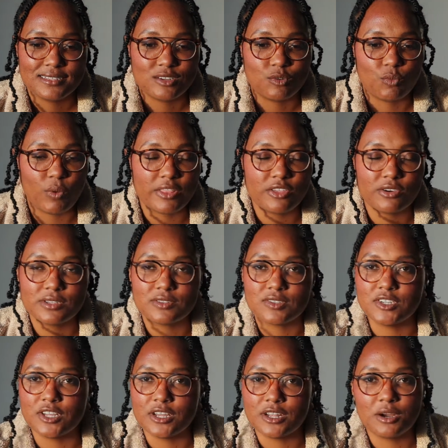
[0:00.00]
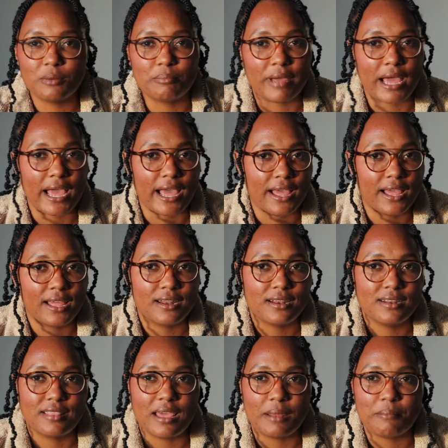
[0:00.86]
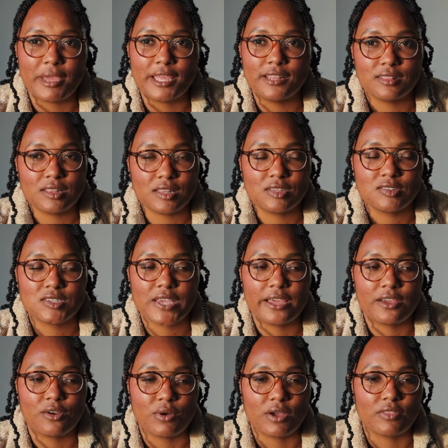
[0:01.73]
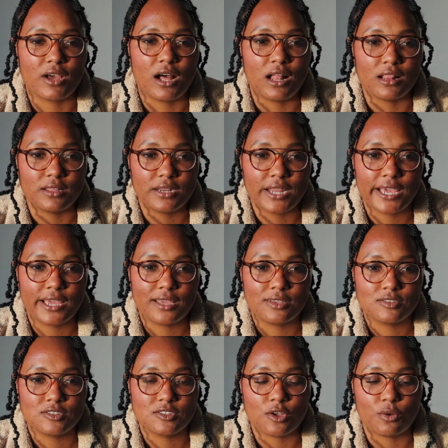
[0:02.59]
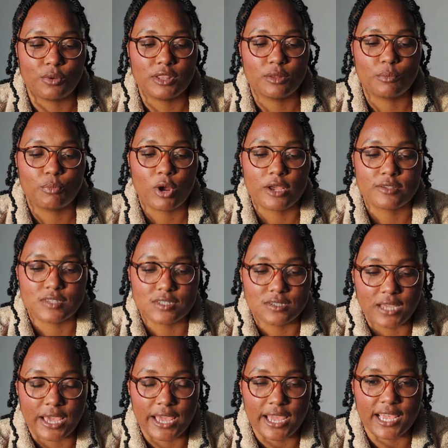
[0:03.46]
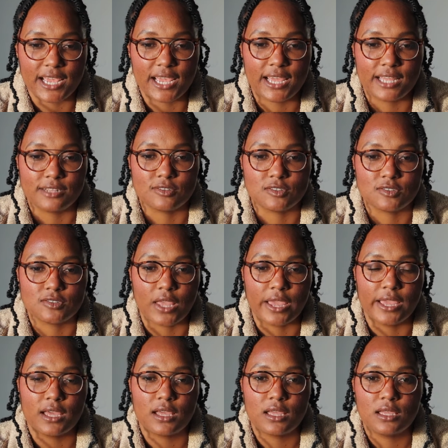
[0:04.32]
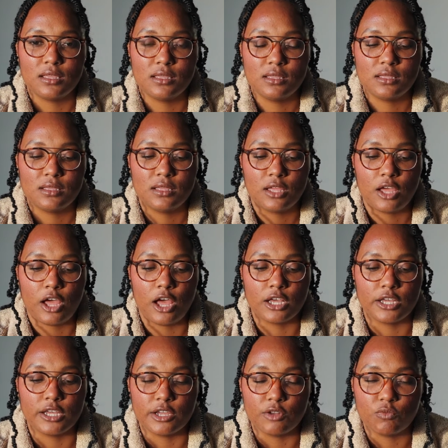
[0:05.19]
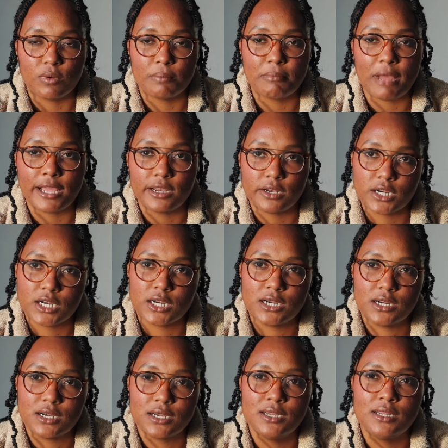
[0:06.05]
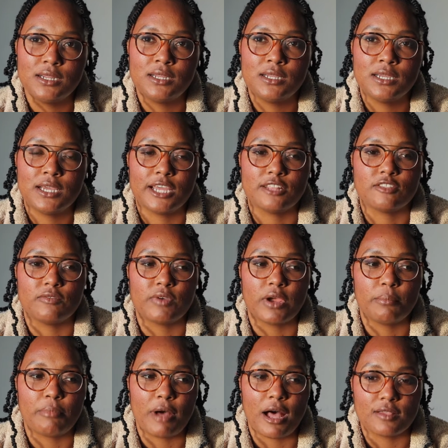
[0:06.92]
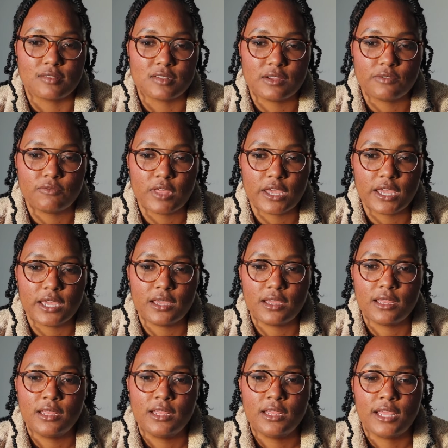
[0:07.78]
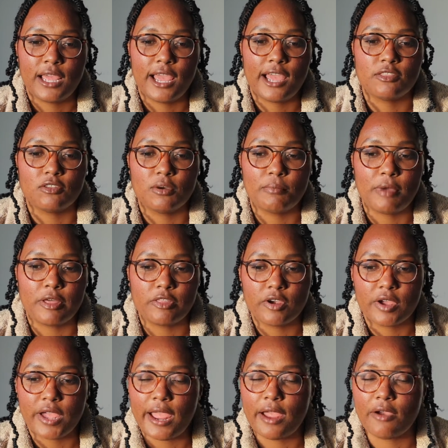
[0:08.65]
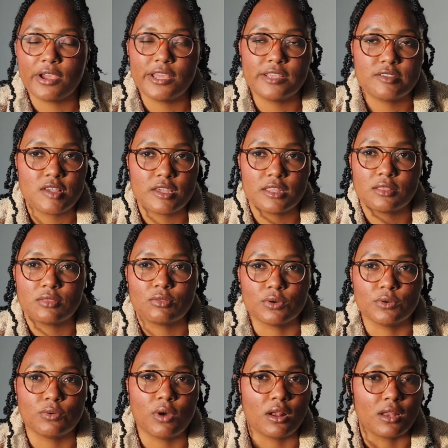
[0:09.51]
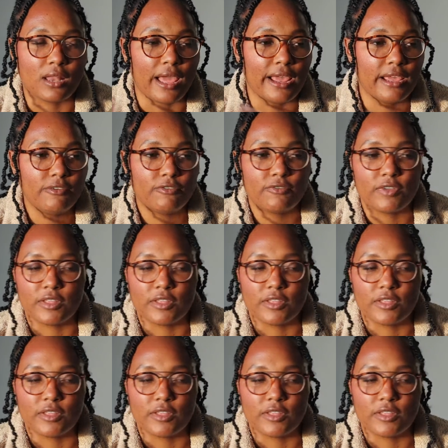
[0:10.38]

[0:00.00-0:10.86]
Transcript: whether it's good or bad, they make this cake around the holidays. So in the present day, it's like a good reminder. It's a very positive thing. And their mother carries it through her life.